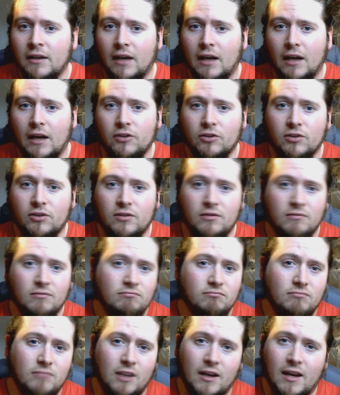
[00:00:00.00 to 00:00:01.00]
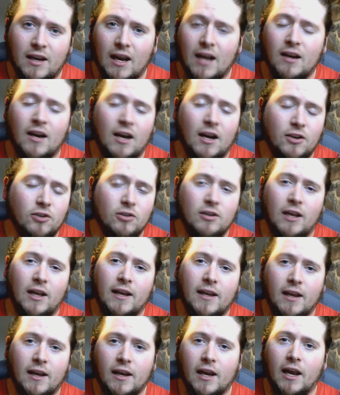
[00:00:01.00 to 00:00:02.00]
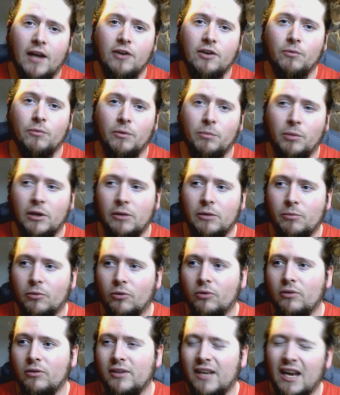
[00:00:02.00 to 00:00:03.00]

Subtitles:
And just, again, I just like engaging with people,